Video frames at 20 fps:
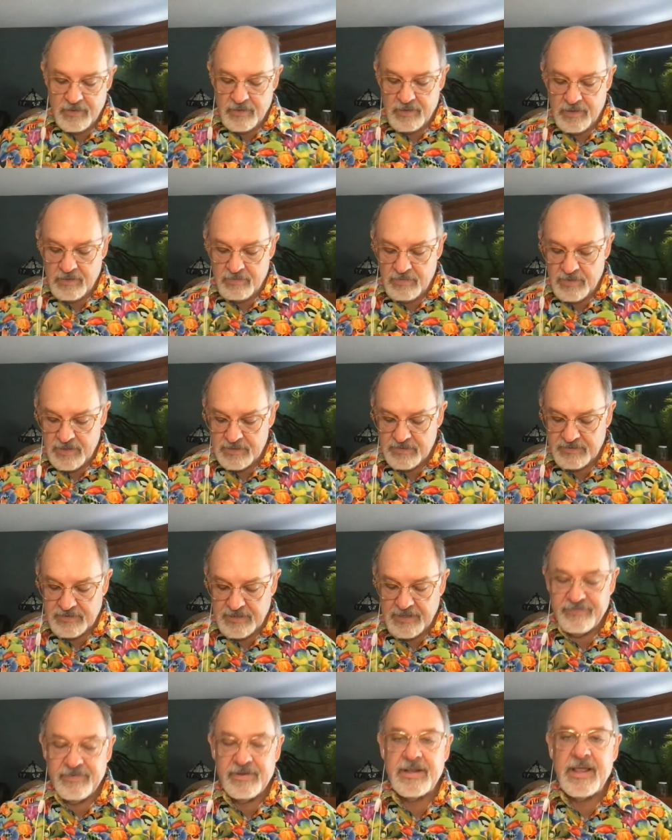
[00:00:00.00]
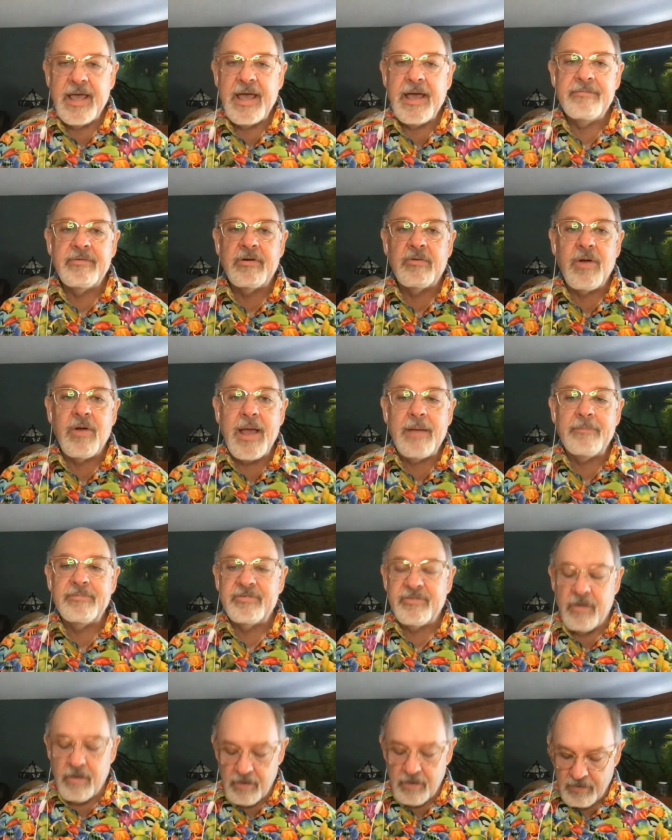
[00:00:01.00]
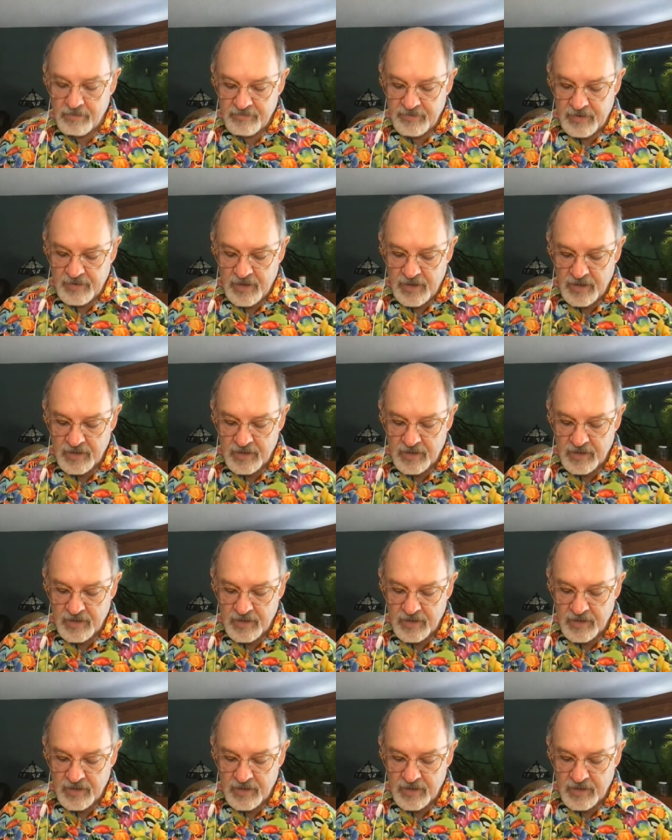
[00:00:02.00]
I want Steven to have a rap song,